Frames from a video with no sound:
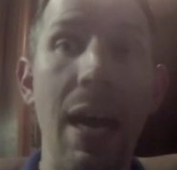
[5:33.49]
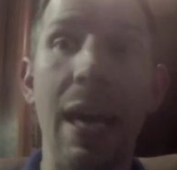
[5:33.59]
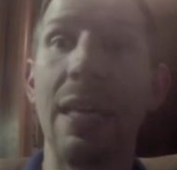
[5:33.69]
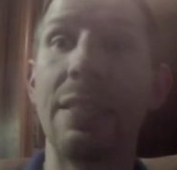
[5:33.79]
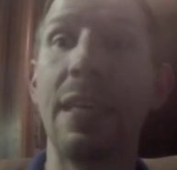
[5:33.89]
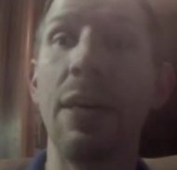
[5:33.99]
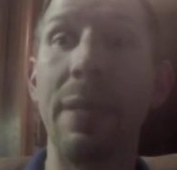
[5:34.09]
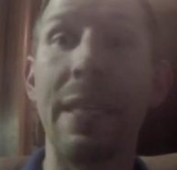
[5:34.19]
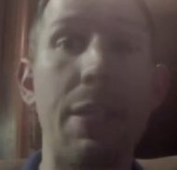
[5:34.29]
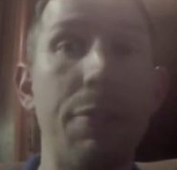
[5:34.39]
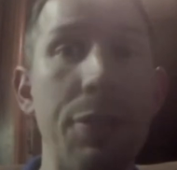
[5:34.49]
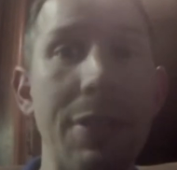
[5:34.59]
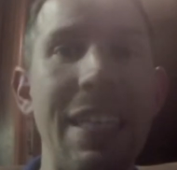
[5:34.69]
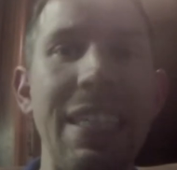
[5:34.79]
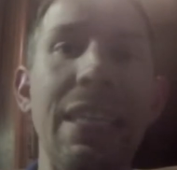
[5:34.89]
uh, to help me get through,
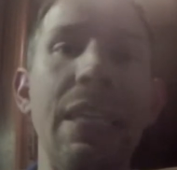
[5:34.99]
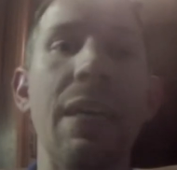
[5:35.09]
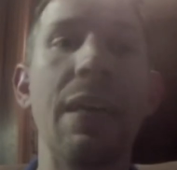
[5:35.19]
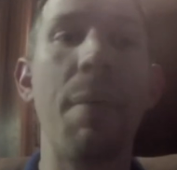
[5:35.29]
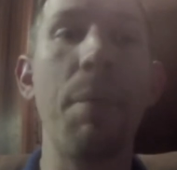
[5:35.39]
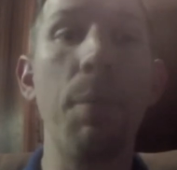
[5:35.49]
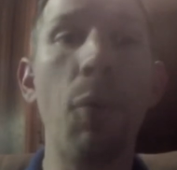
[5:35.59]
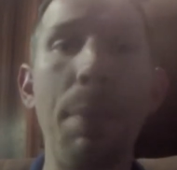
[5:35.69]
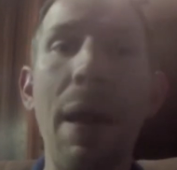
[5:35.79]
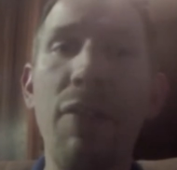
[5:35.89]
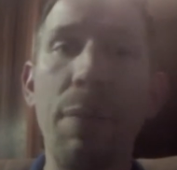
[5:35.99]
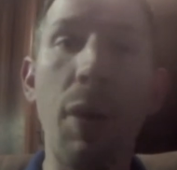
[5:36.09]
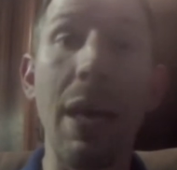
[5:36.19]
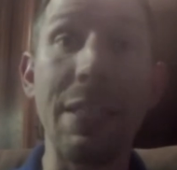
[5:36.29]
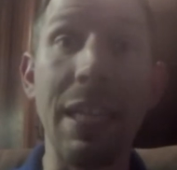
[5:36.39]
because I needed a, a more powerful
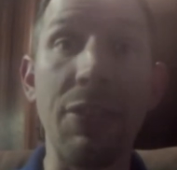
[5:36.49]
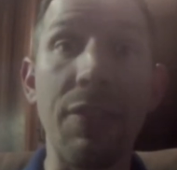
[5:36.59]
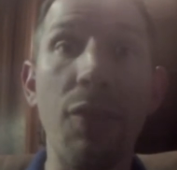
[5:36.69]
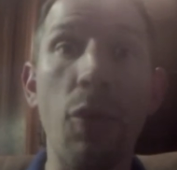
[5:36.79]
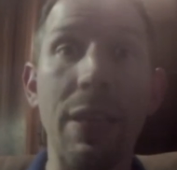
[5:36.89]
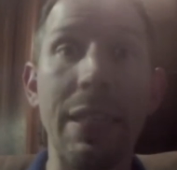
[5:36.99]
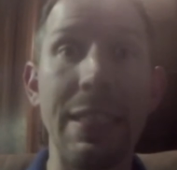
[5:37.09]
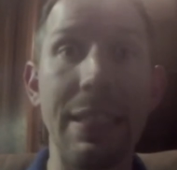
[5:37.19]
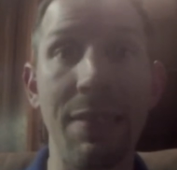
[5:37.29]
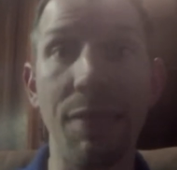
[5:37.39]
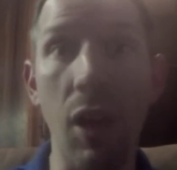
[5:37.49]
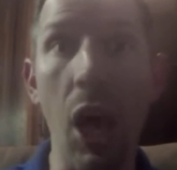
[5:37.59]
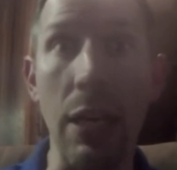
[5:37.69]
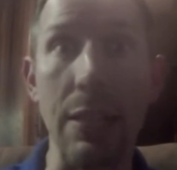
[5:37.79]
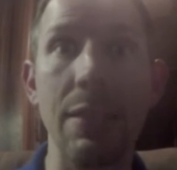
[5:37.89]
processor for these
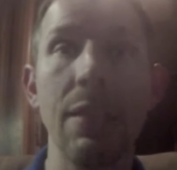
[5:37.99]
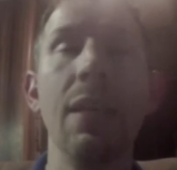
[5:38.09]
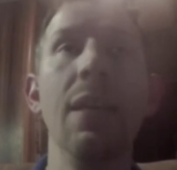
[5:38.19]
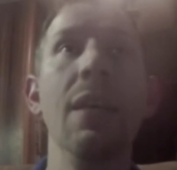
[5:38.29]
vlogs.